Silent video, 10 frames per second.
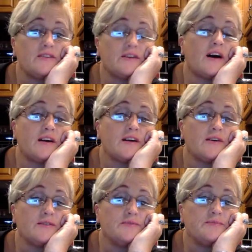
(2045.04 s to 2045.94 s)

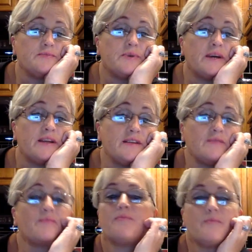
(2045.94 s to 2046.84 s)
taco, but
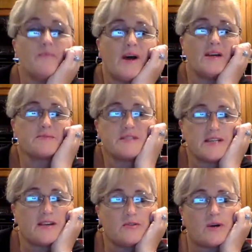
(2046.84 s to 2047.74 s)
my husband
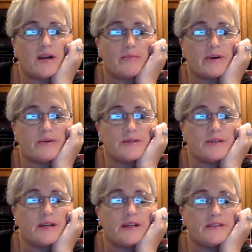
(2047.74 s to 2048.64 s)
said no hamburger
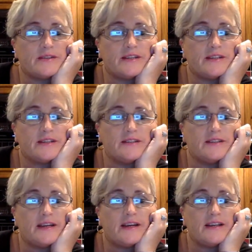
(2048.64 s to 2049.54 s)
tonight, so I didn't do
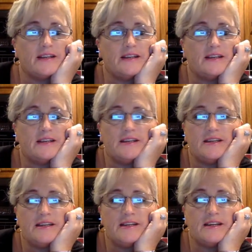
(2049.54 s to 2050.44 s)
that.
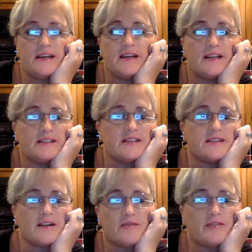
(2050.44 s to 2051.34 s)
And I
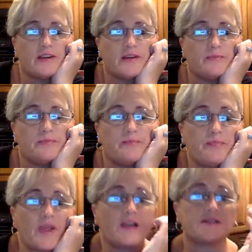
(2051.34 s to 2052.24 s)
stuff it.
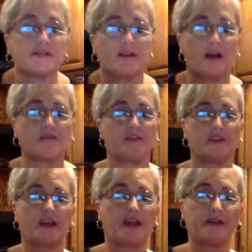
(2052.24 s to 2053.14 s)
I
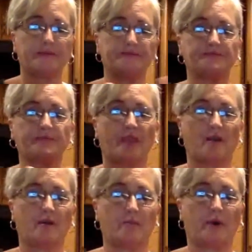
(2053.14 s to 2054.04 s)
fillet it,
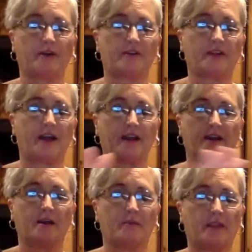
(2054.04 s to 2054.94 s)
butterfly it
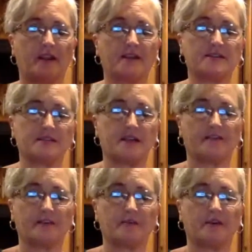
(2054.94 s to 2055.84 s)
up, and then I
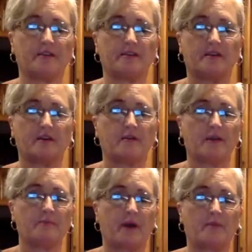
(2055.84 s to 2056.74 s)
stuff it with
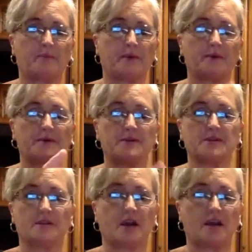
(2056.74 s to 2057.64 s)
green peppers
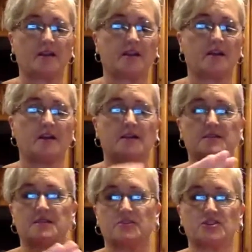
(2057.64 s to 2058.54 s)
and
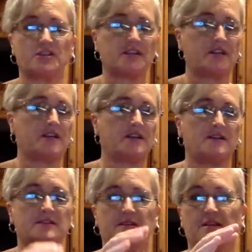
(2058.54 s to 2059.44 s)
onions and
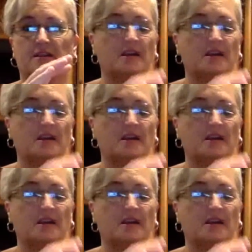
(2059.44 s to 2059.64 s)
cheese and